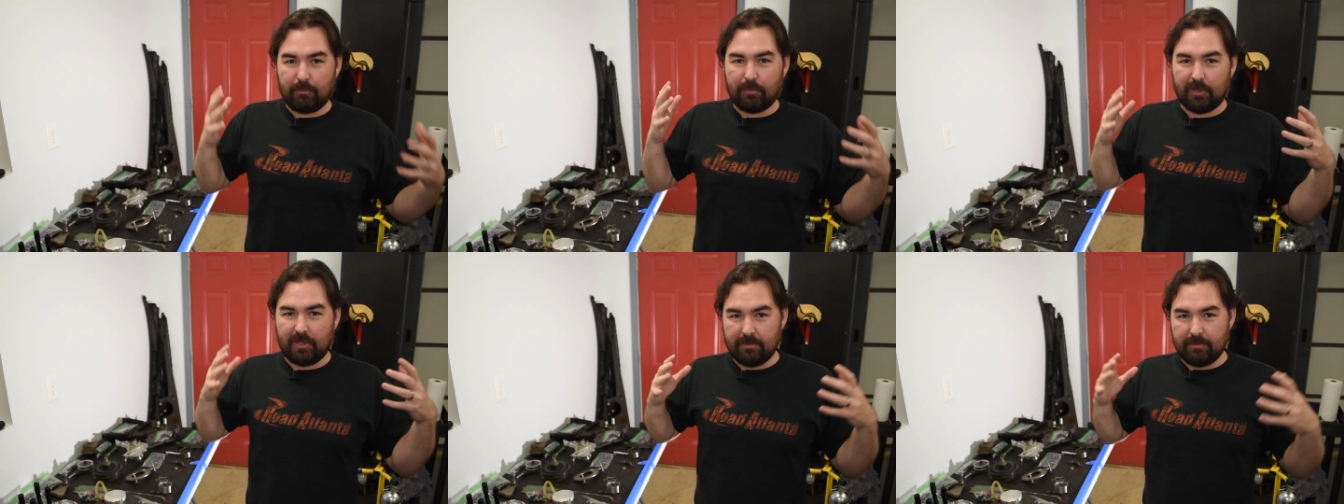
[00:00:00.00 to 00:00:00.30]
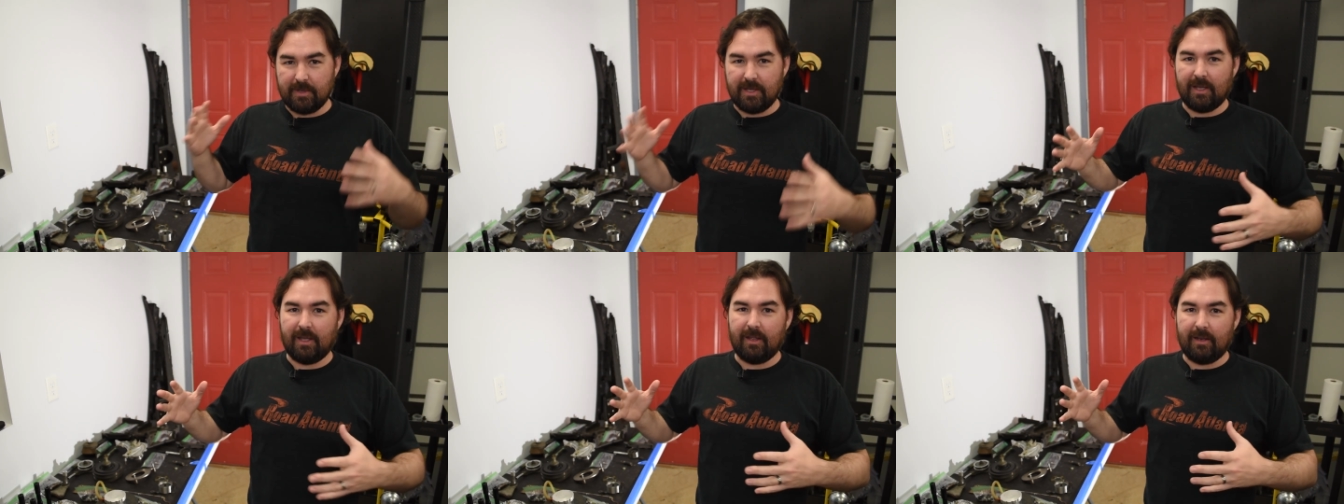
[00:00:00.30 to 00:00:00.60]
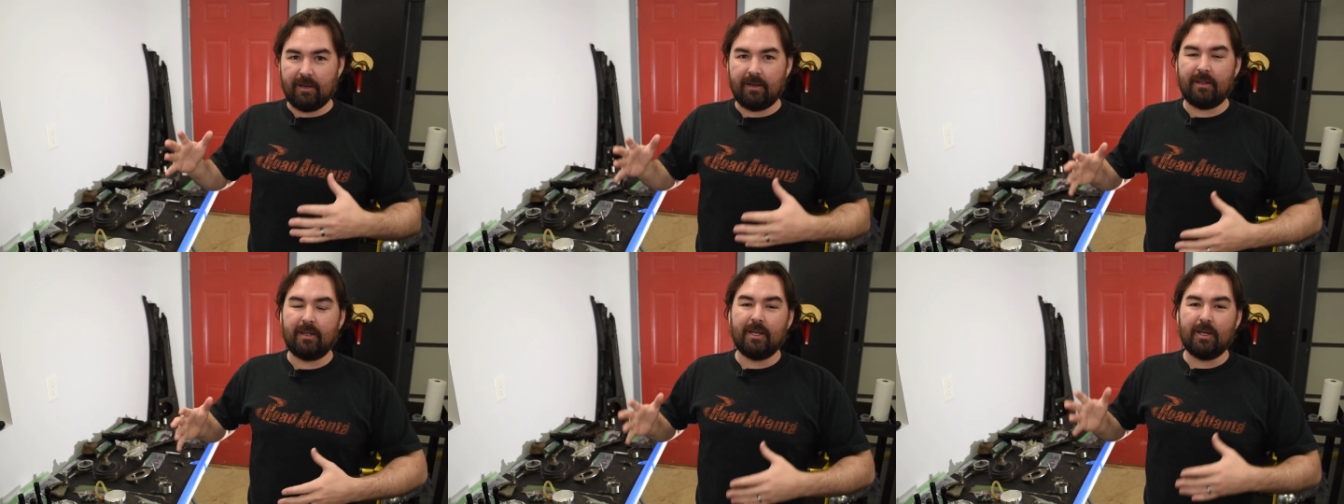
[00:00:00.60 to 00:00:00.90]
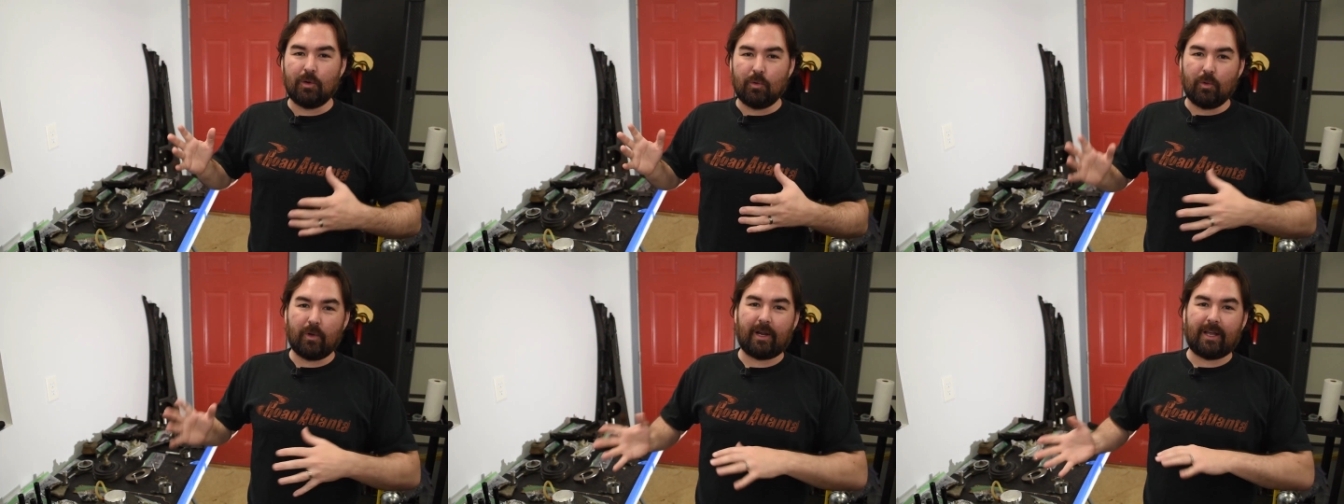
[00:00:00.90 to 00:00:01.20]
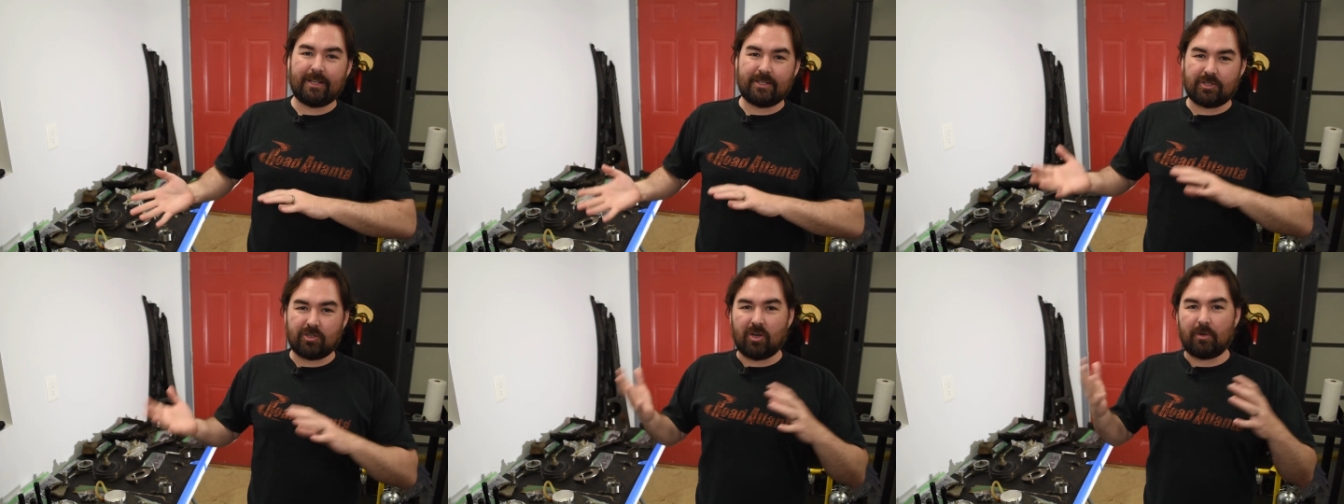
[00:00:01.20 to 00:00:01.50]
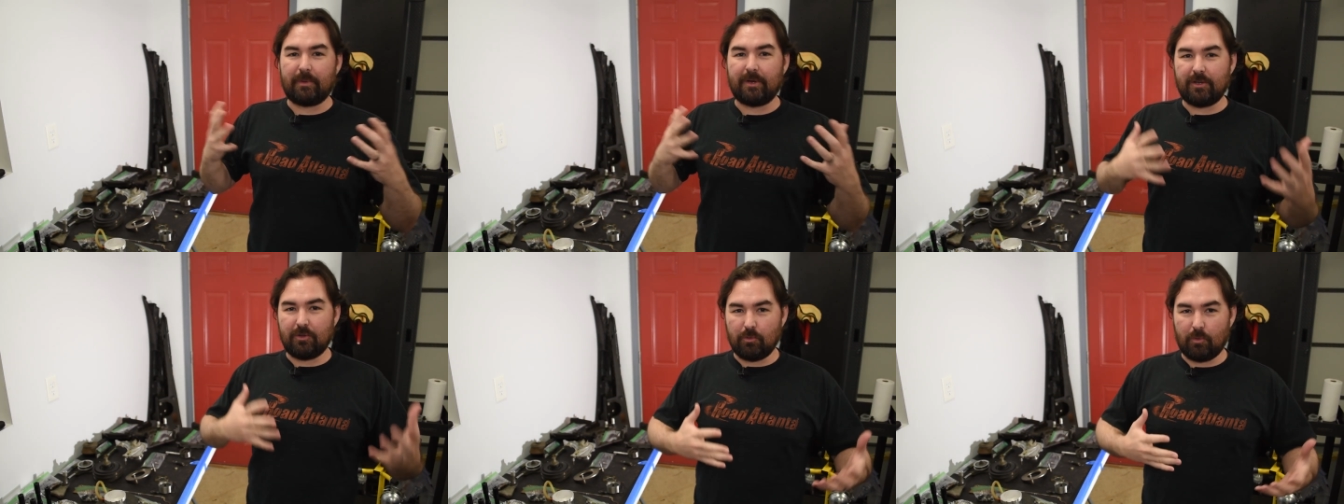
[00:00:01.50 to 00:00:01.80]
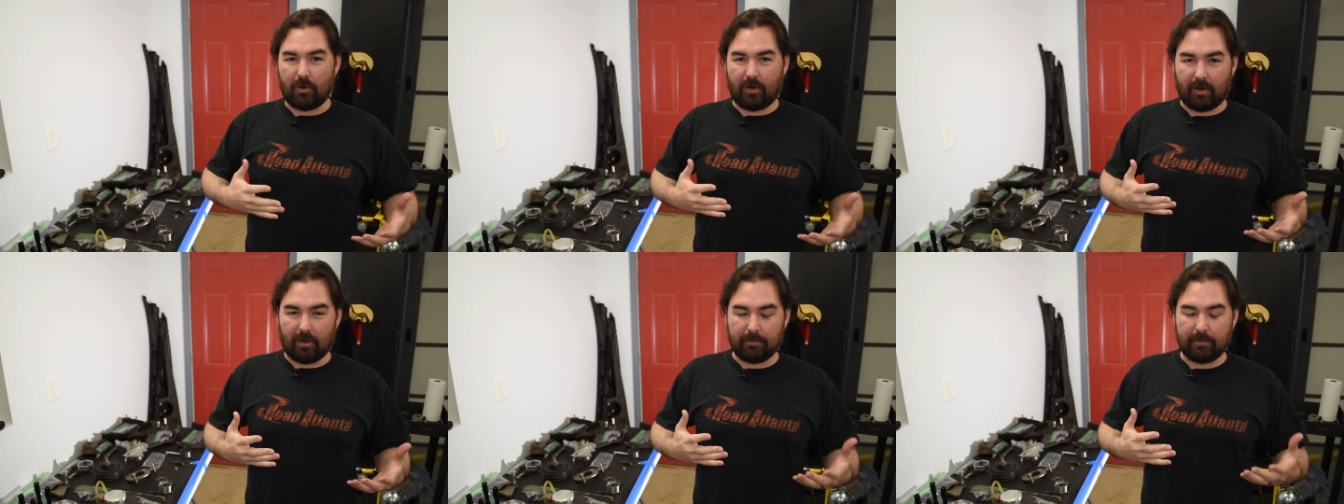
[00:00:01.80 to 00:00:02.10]
put them in when I install my new
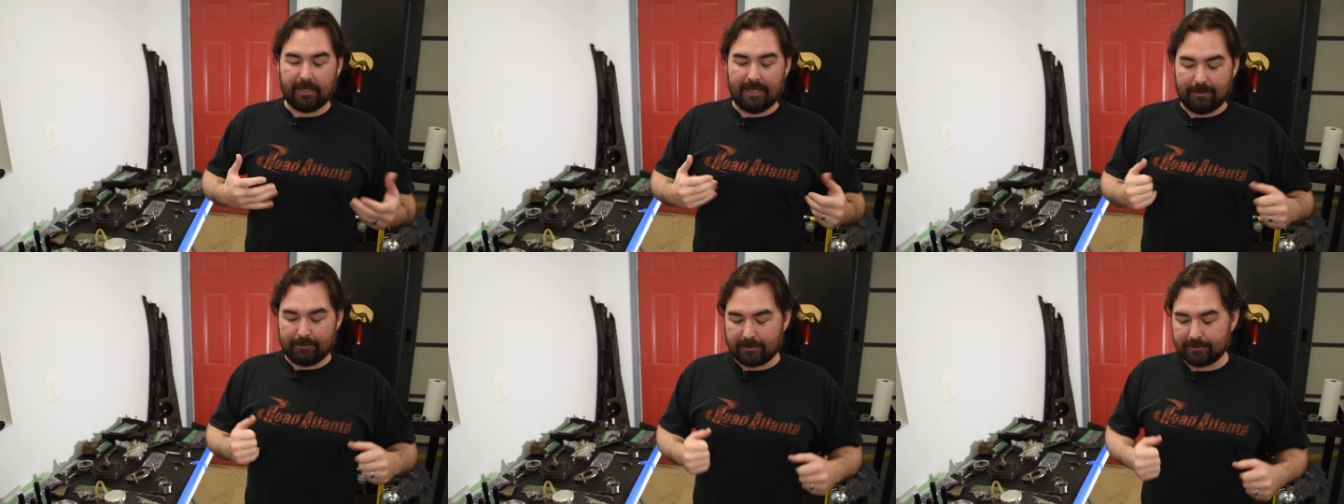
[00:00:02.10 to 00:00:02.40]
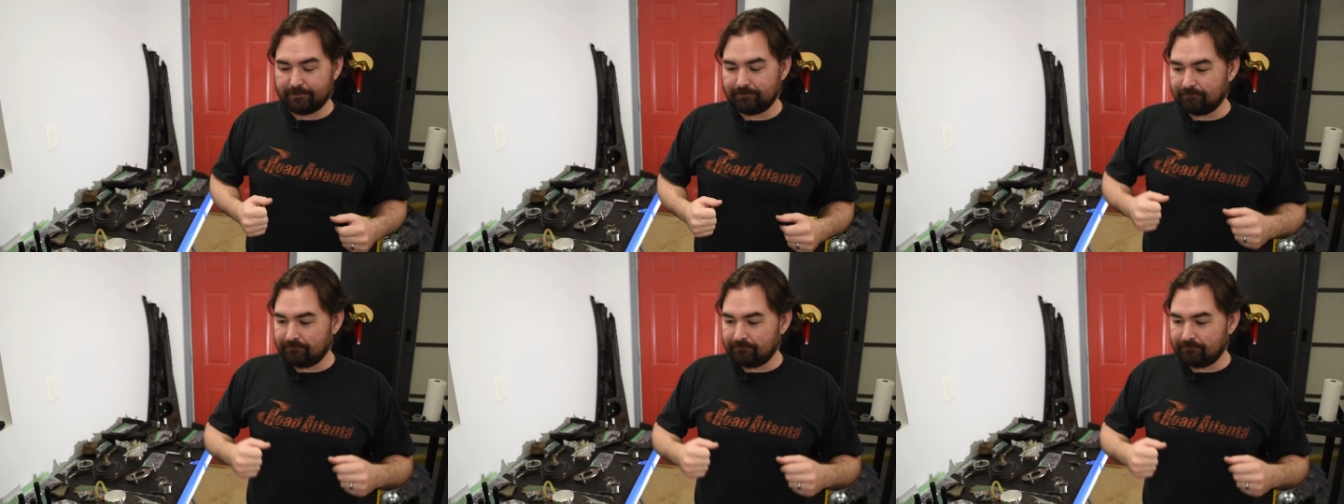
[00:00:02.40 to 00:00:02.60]
water pump.